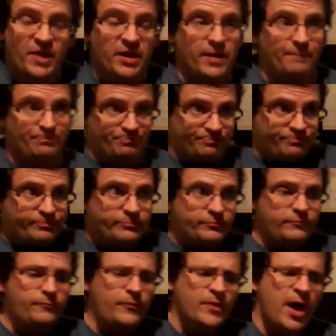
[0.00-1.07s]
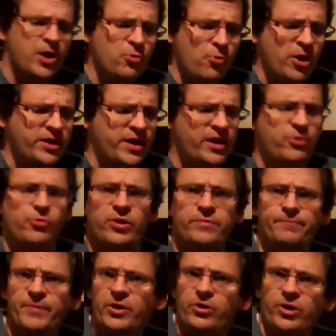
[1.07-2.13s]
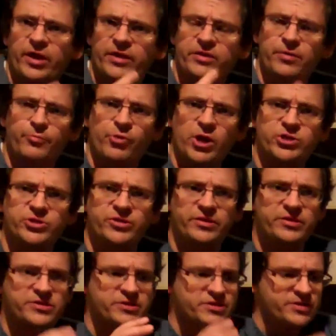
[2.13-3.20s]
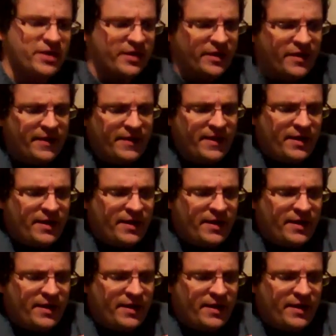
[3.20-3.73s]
And I don't want anyone here to get the impression that this is like